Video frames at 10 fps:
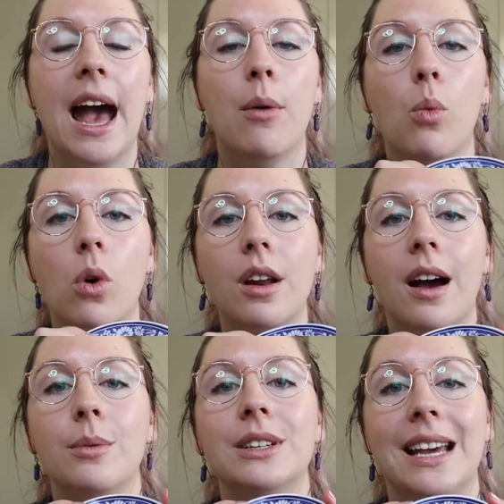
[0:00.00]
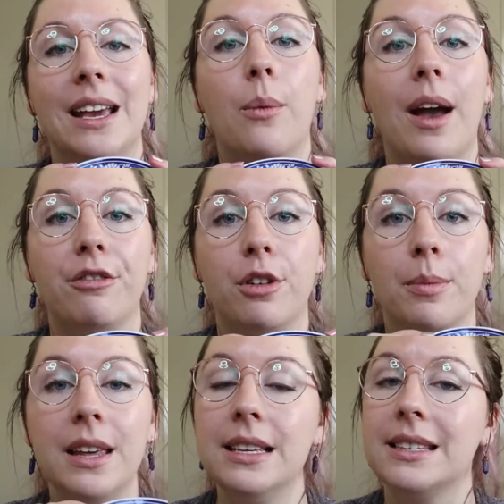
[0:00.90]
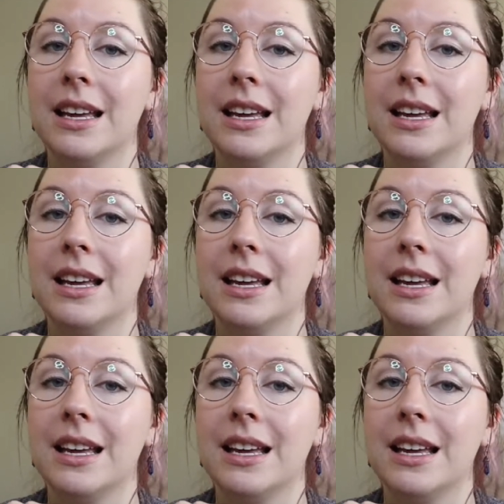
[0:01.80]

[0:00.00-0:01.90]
And what I would take away from this,